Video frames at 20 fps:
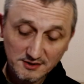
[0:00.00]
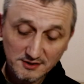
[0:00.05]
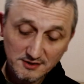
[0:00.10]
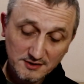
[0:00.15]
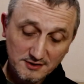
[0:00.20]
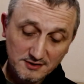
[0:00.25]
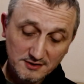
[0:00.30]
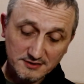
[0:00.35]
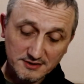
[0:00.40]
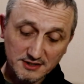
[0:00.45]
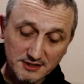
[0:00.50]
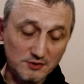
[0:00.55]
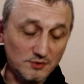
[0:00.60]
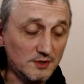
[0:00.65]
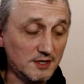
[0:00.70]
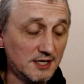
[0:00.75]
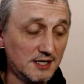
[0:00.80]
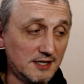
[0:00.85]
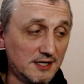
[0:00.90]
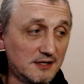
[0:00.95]

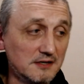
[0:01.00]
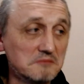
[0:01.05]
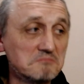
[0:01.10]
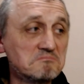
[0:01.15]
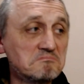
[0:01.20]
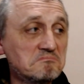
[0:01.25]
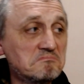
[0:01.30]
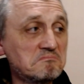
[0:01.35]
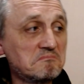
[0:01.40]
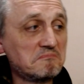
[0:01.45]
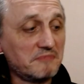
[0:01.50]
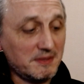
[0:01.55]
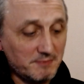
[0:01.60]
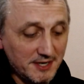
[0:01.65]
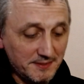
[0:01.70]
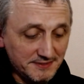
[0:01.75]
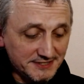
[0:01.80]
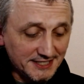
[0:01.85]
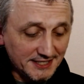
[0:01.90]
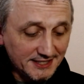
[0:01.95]
so there might
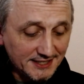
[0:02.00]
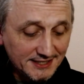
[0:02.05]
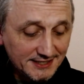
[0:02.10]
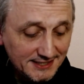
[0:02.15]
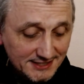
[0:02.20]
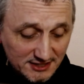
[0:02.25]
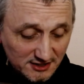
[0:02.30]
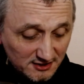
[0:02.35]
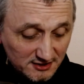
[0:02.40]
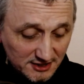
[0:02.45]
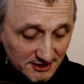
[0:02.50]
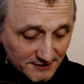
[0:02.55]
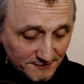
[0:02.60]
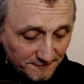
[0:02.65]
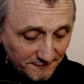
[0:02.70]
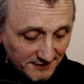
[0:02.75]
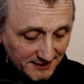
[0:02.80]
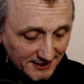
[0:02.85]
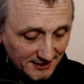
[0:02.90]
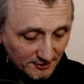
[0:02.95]
be something in here. So I was just
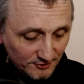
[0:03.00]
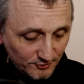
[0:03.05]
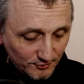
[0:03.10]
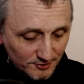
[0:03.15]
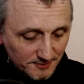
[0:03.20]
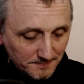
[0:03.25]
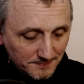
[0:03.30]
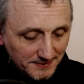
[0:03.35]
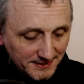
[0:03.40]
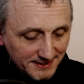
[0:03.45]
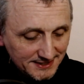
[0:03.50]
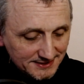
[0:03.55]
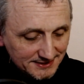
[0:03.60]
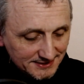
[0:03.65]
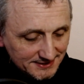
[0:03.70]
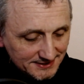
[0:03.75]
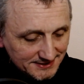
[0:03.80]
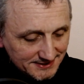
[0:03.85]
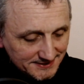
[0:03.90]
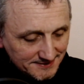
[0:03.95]
flicking through the
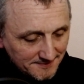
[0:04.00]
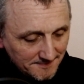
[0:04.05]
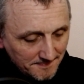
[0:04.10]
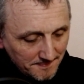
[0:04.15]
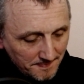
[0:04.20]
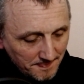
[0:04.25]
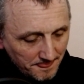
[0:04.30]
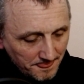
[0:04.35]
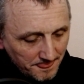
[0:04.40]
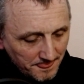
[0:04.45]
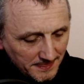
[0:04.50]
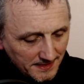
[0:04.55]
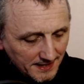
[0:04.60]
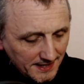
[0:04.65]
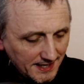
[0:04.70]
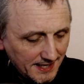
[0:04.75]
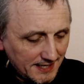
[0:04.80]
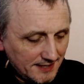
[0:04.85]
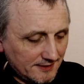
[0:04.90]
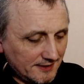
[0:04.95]
pages,
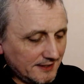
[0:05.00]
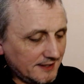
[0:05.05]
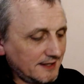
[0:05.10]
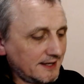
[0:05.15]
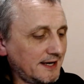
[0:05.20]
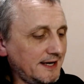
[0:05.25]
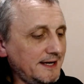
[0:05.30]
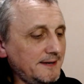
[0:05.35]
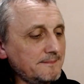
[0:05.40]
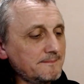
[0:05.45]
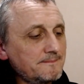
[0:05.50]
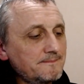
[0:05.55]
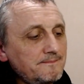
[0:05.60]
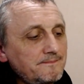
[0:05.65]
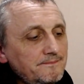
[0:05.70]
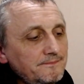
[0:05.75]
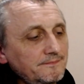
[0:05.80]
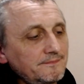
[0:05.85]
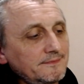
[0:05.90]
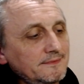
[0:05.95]
and I
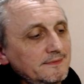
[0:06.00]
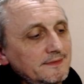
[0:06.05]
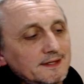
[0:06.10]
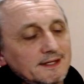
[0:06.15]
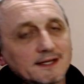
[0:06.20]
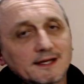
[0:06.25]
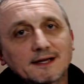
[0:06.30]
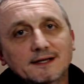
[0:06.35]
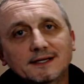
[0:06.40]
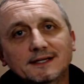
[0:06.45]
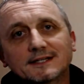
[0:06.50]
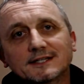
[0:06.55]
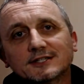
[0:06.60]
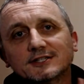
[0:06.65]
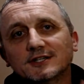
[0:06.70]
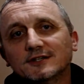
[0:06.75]
need to show you the